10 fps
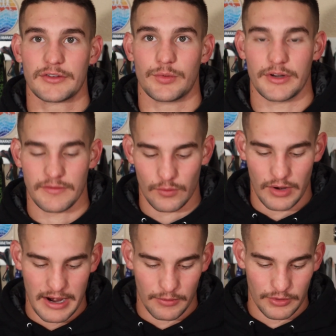24
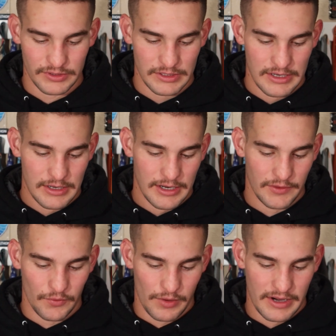hours in
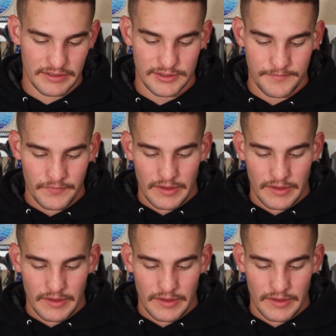the race.